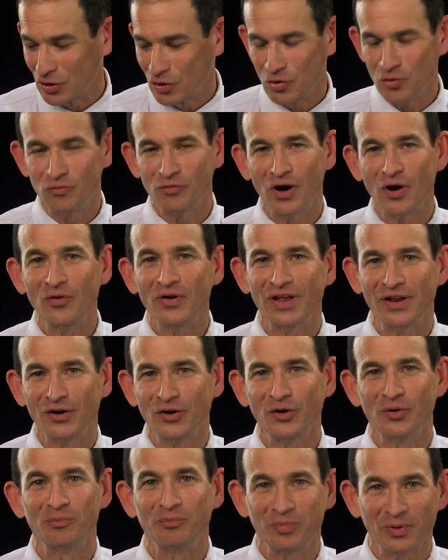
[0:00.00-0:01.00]
who wrote in
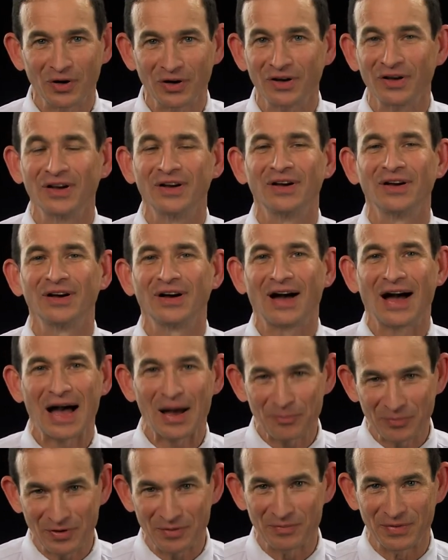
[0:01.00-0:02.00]
her book,
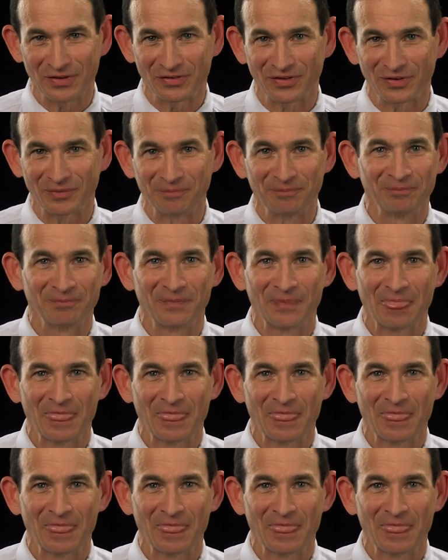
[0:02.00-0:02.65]
Optimism,